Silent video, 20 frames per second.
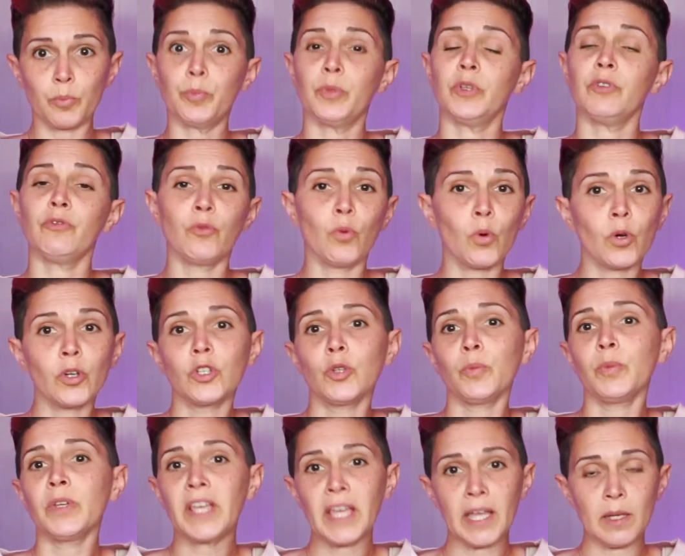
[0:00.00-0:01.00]
before you
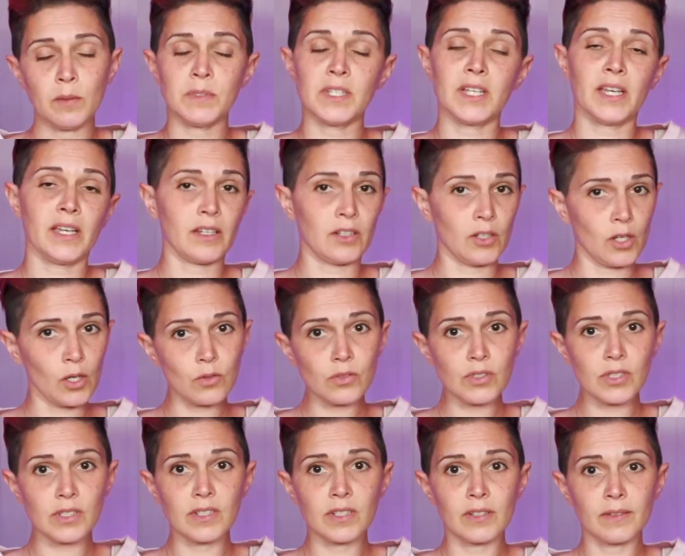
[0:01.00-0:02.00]
became
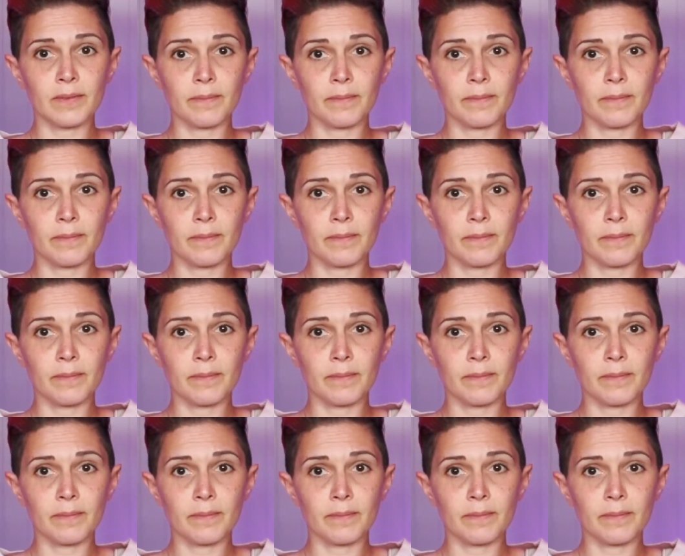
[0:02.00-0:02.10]
diagnosed.